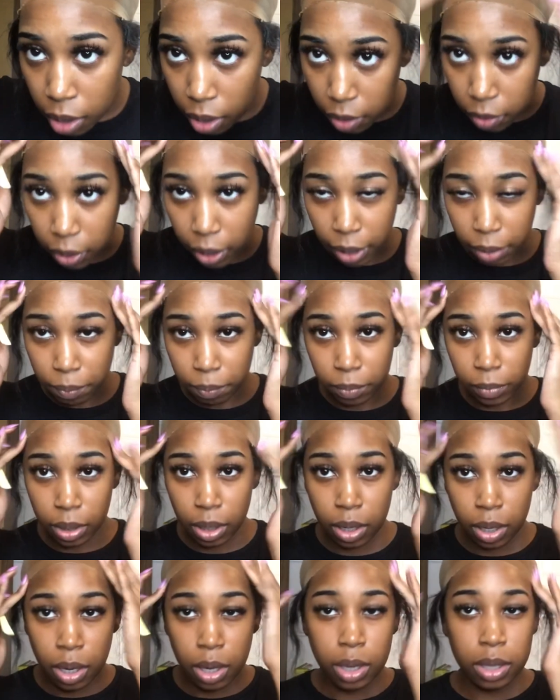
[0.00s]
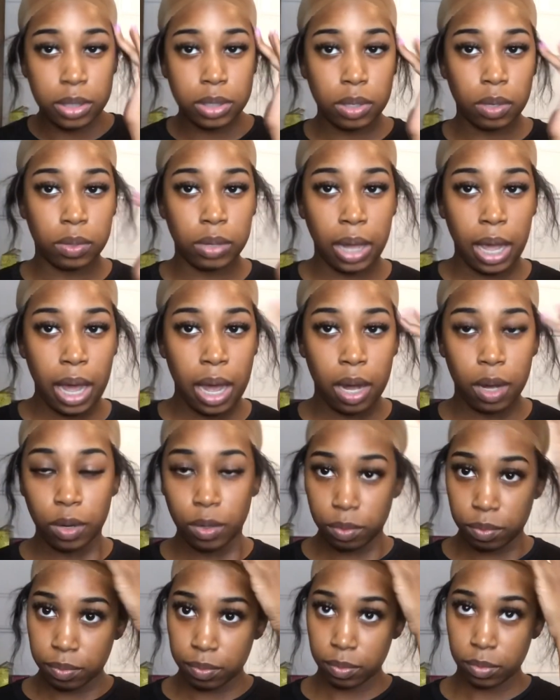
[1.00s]
Okay, so
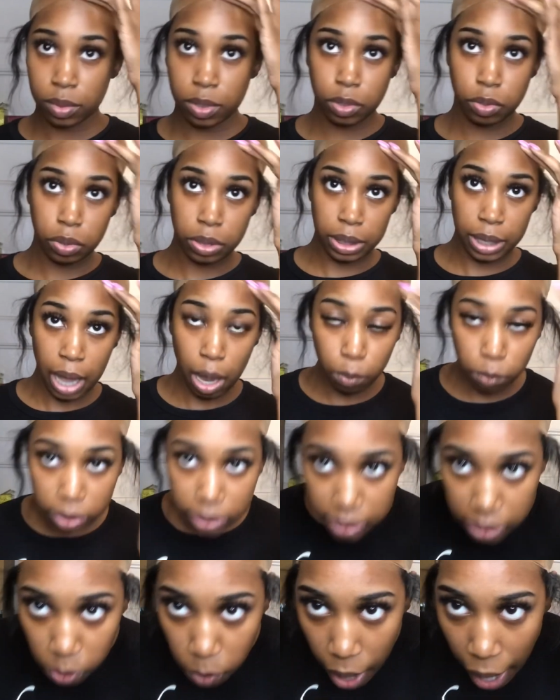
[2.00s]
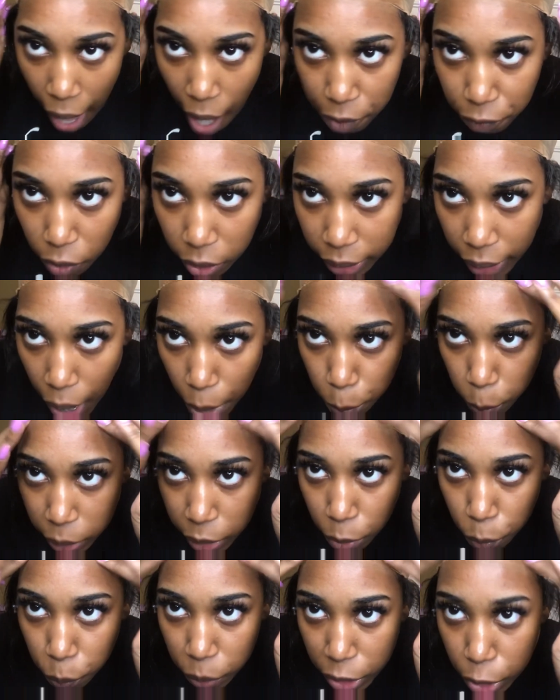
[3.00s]
now, you see how we still have our cap? We
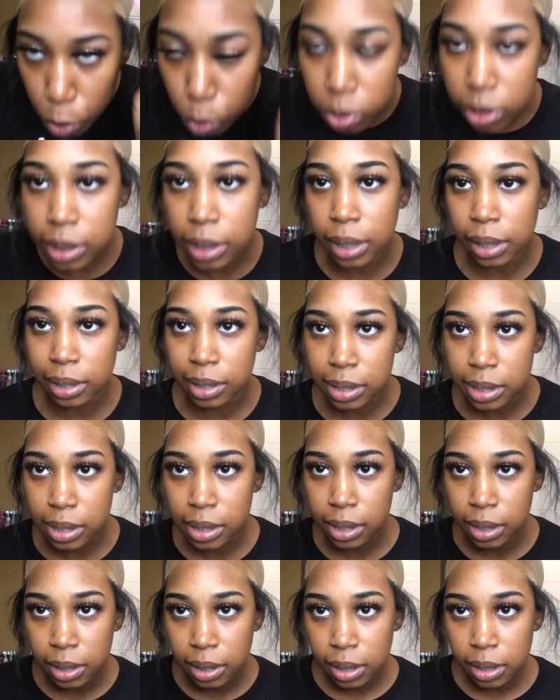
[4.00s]
can reuse this.